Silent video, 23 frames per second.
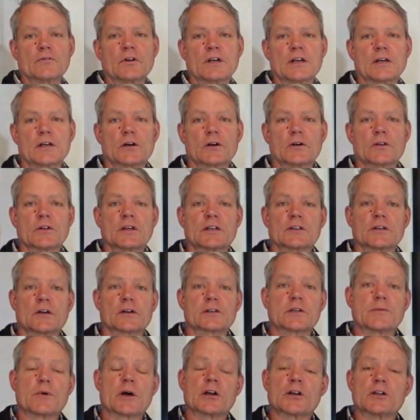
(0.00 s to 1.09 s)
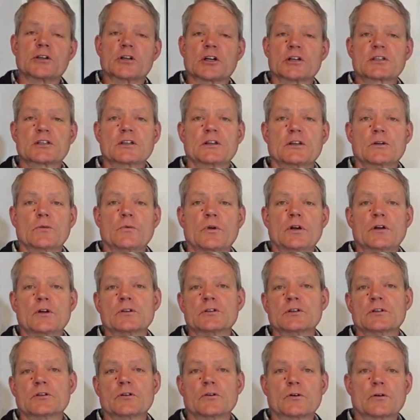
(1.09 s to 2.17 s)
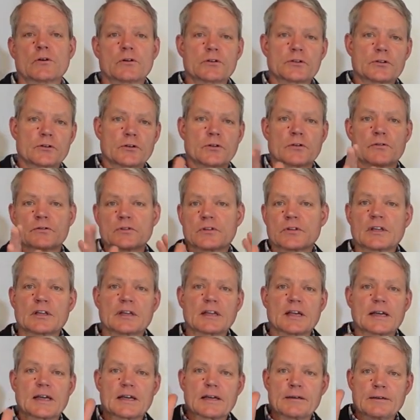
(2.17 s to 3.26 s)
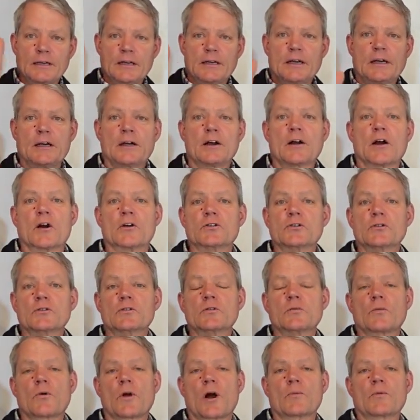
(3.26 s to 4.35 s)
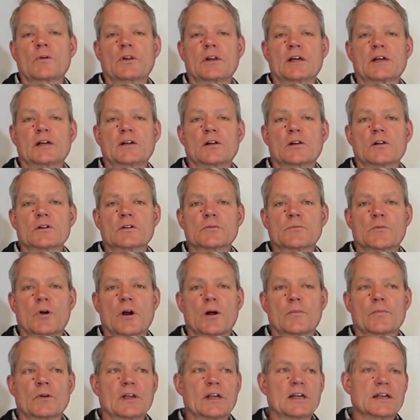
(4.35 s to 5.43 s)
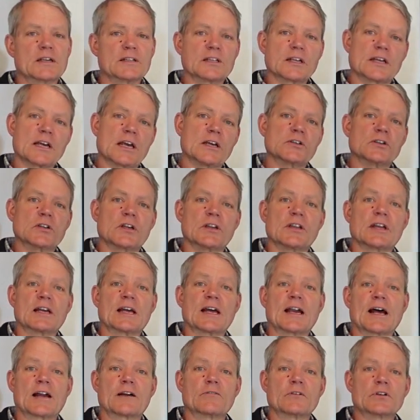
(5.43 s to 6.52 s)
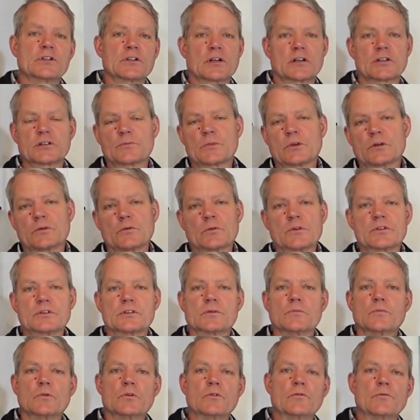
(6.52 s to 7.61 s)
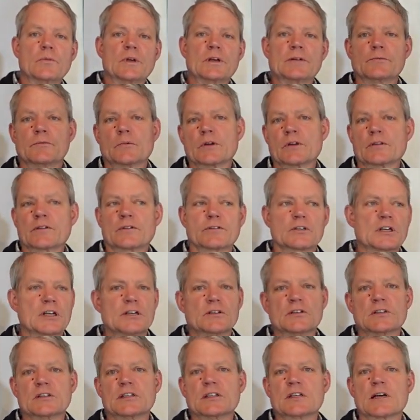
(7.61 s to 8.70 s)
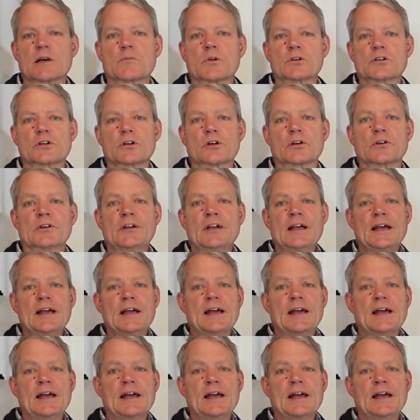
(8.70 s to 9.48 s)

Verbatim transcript: video that talks about adjusting the windows and doors sort of so that they are tuned properly and closed properly because occasionally they get out of adjustment with some movement, with changes in temperature,